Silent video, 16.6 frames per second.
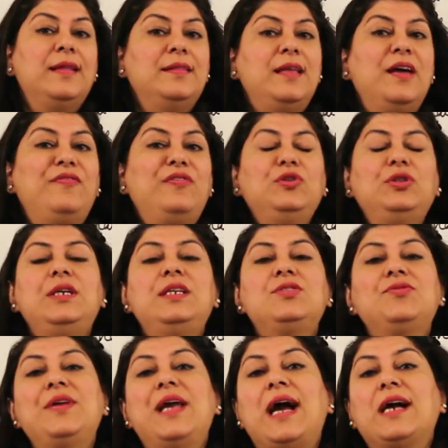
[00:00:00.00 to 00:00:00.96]
Therefore,
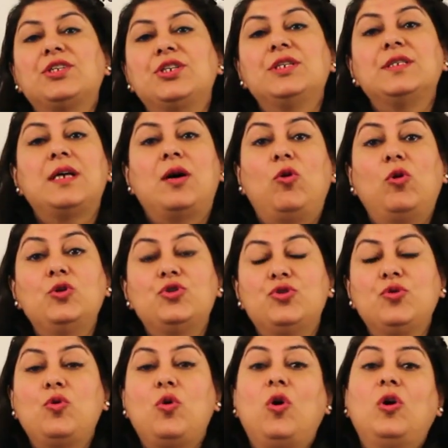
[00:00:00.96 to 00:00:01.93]
these reactions are
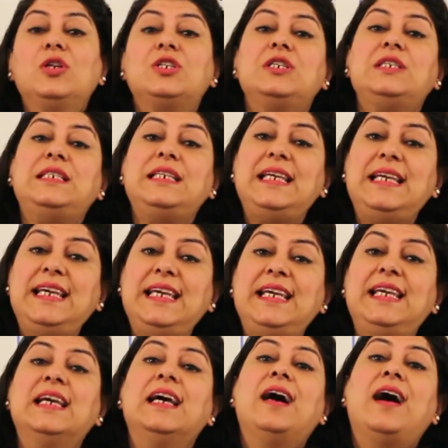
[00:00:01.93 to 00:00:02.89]
also called
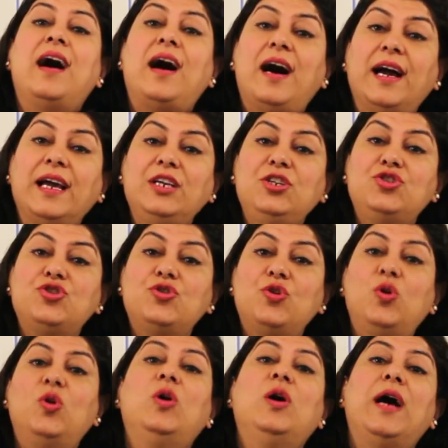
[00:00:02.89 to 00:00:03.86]

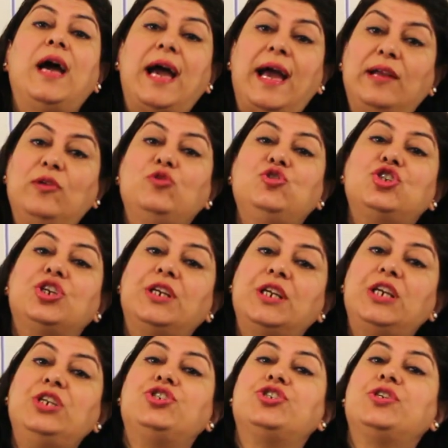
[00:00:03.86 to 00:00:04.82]

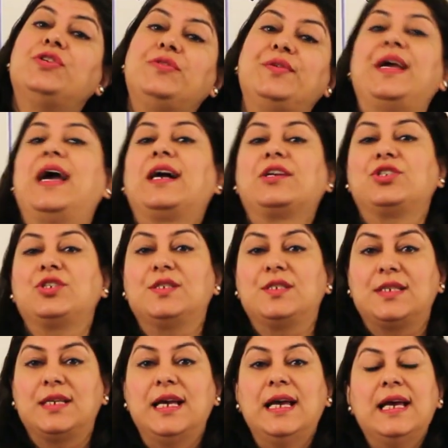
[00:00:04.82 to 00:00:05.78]
dehydrohalogenation
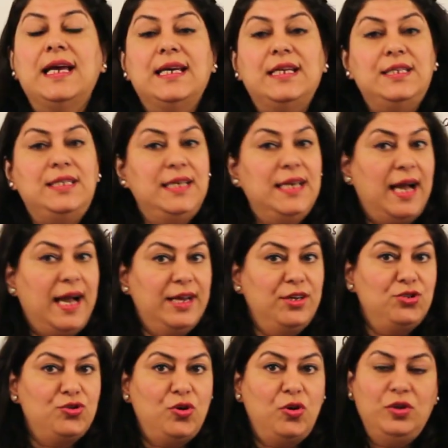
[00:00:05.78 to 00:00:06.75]
reactions.
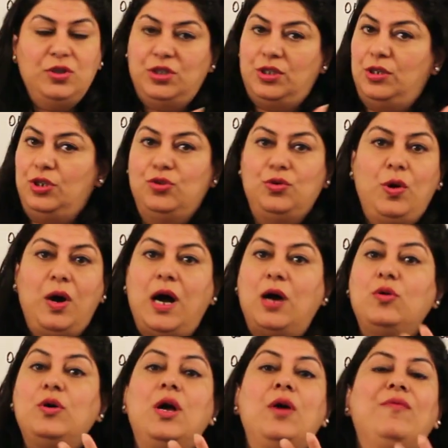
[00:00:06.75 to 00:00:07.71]
Dehydro, you know
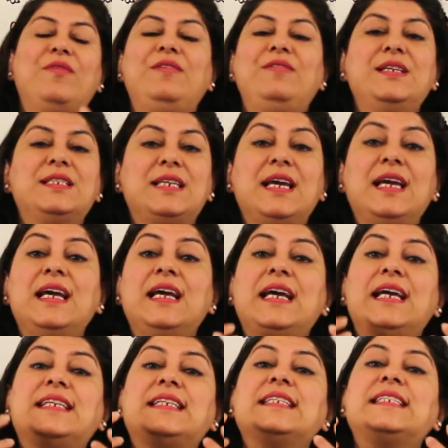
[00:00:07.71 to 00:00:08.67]
how when we say
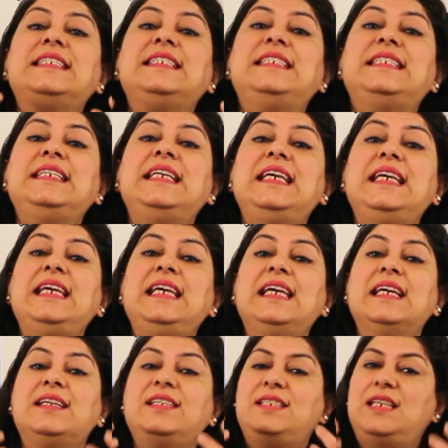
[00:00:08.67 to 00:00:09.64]
it is
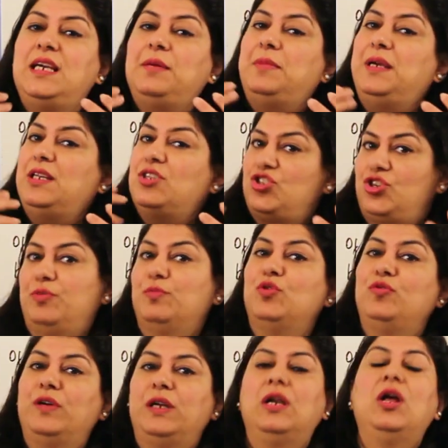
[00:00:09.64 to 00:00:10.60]
D means
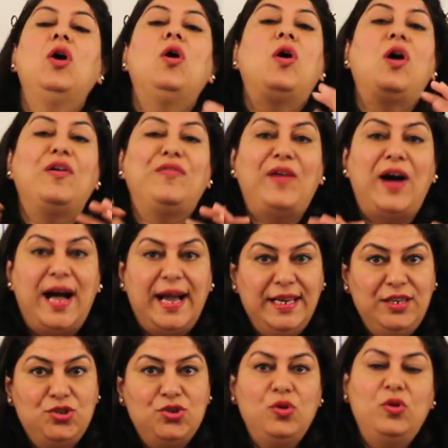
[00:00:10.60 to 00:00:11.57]
removal. Of
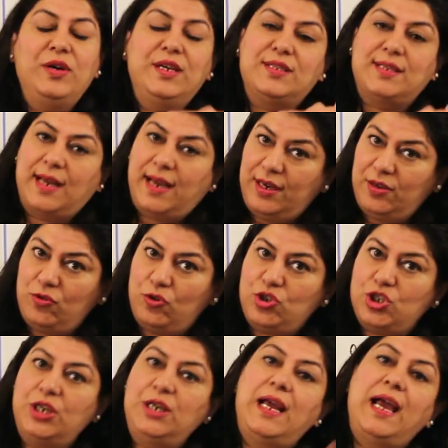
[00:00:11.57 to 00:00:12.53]
hydro is
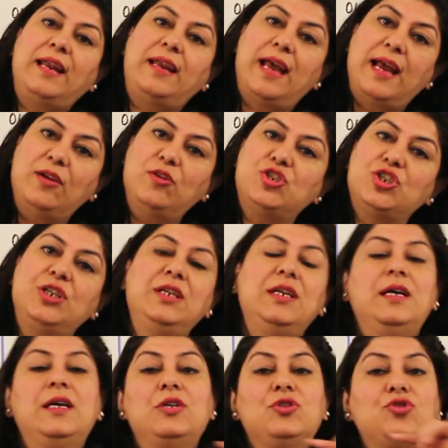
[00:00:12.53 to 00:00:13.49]
hydrogen and halogen.
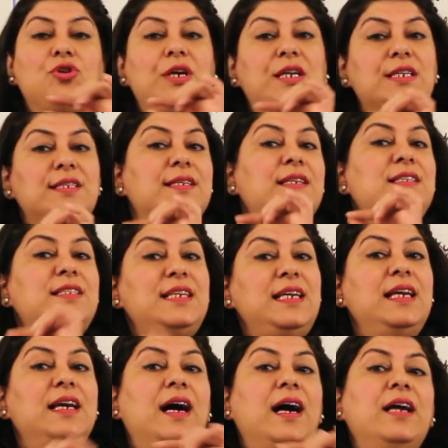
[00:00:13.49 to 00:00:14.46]
So it is a
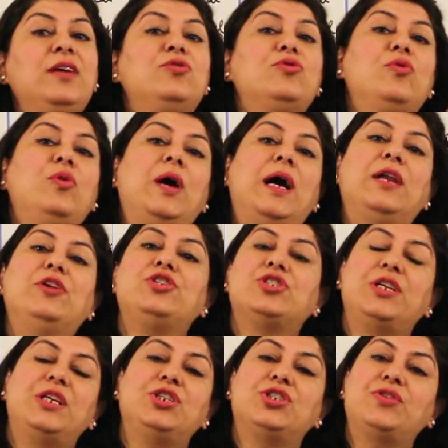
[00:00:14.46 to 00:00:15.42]

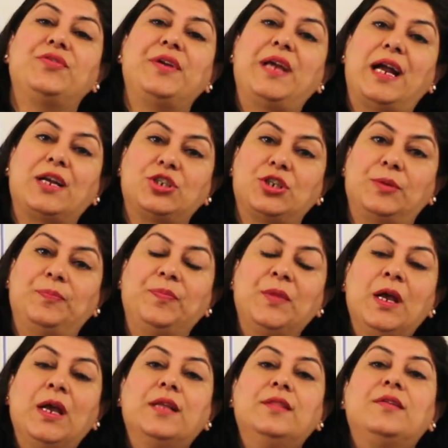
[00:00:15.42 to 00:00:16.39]
dehydrohalogenation reaction.
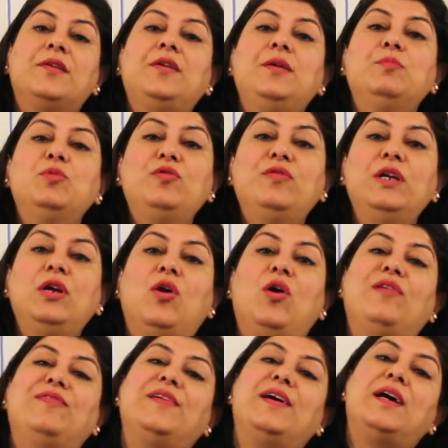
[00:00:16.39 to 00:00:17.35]
The removal
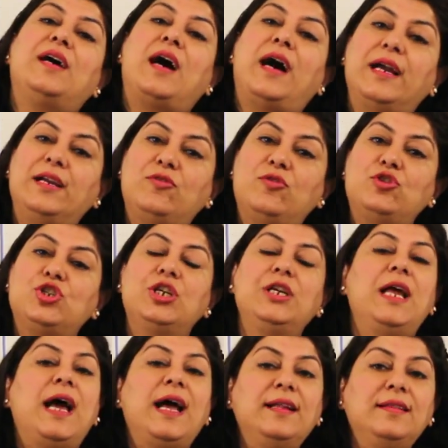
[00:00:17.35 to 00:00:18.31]
of a
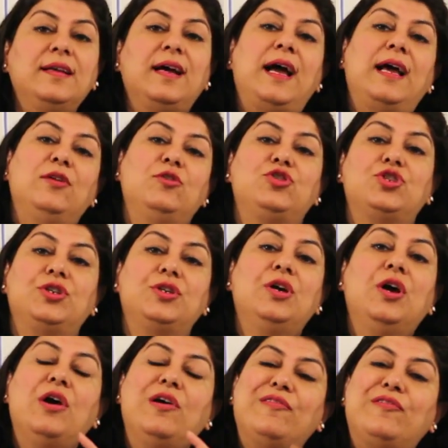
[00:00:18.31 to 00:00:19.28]
hydrogen and the halogen
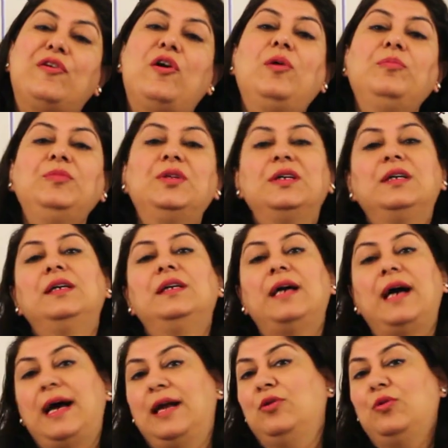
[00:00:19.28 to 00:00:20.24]
from the
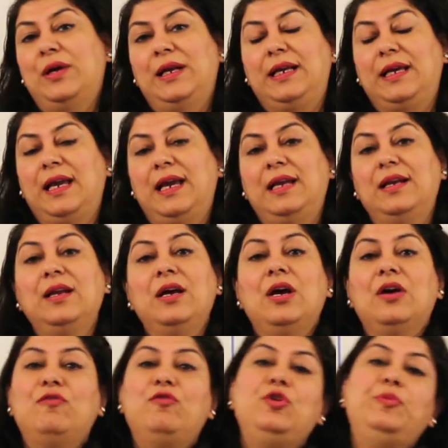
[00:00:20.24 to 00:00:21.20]
haloalkane
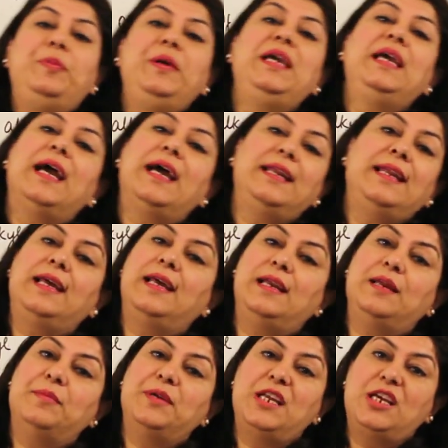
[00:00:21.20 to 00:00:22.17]
would be an
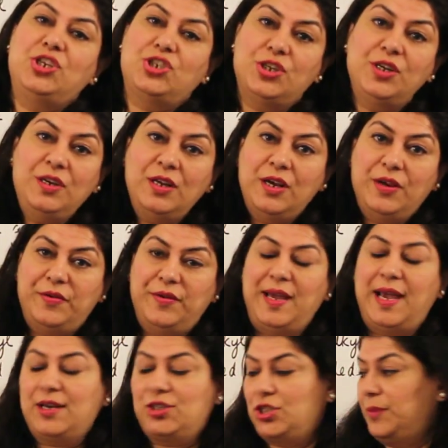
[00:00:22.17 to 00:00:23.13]
elimination
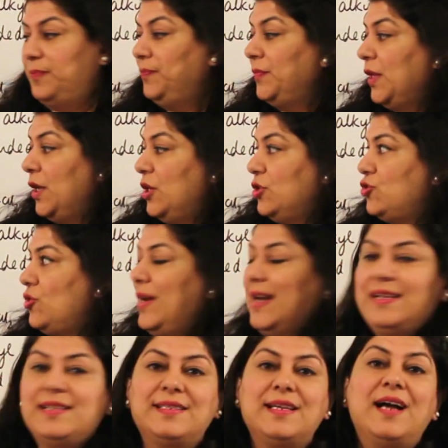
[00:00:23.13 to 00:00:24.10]
reaction. So
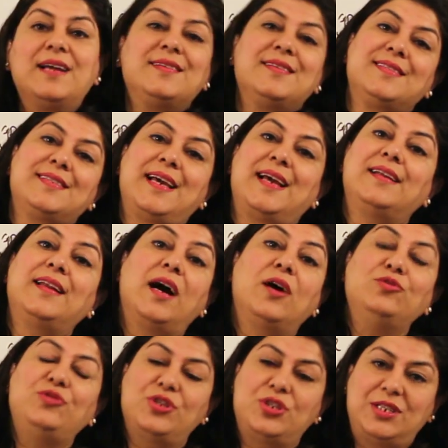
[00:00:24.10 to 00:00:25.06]
let us understand
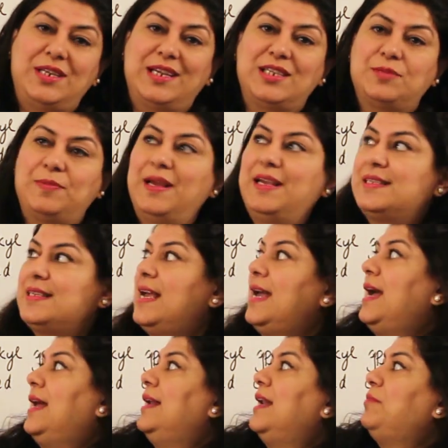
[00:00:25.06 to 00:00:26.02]
how this takes place.
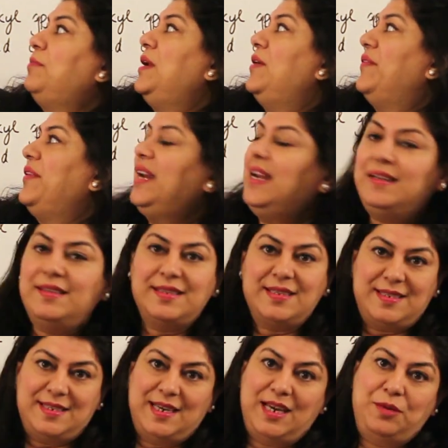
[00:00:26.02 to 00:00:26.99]
Let me read
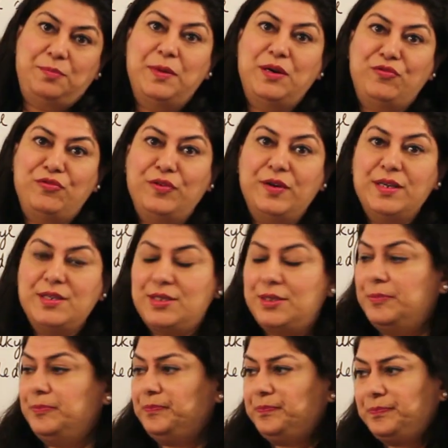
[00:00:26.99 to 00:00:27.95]
this statement
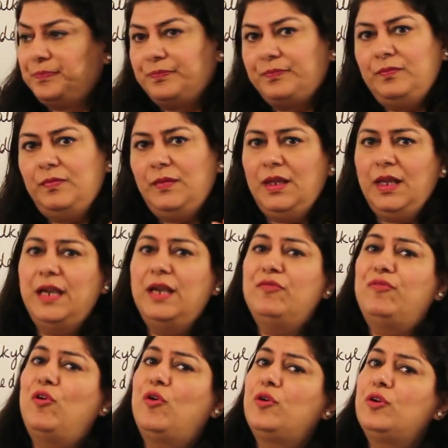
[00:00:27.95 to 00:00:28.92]
first,
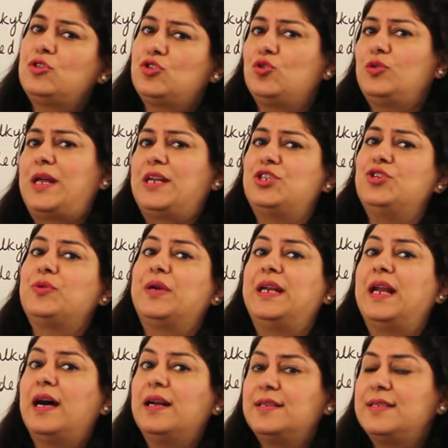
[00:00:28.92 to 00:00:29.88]
so that you
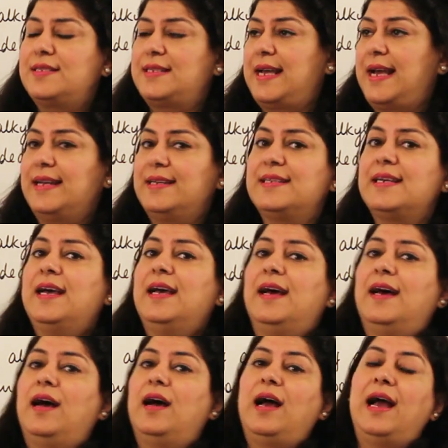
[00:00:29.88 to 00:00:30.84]
can understand,
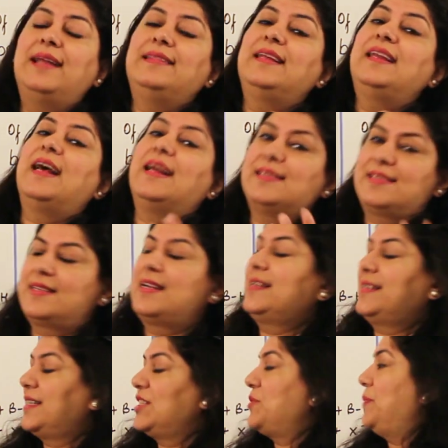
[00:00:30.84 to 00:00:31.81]
and then I'll
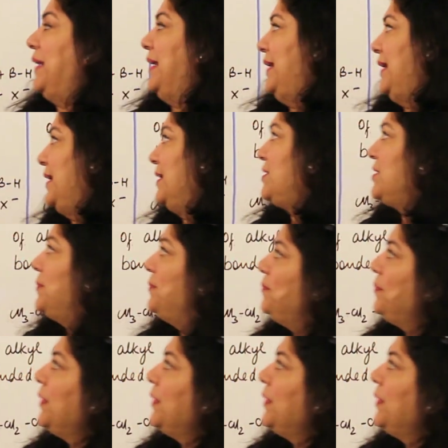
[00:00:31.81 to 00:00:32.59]
start explaining it.